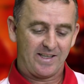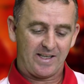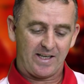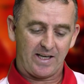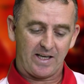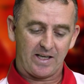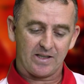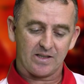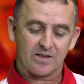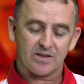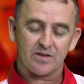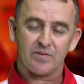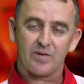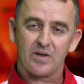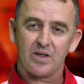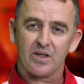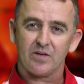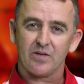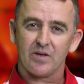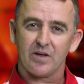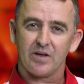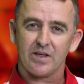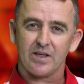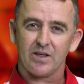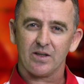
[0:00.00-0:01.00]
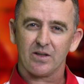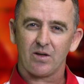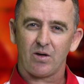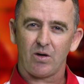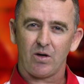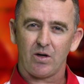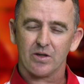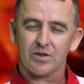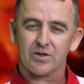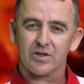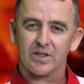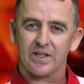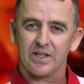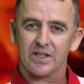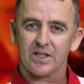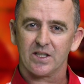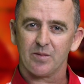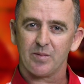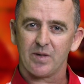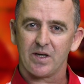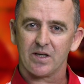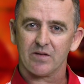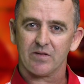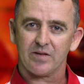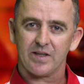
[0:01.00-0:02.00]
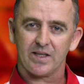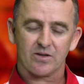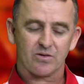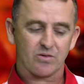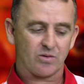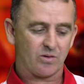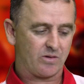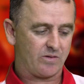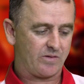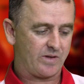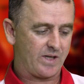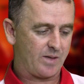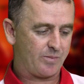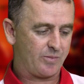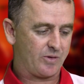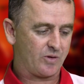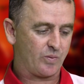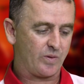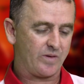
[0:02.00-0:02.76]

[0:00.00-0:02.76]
And it's very, very hard to get them out of that sort of habit.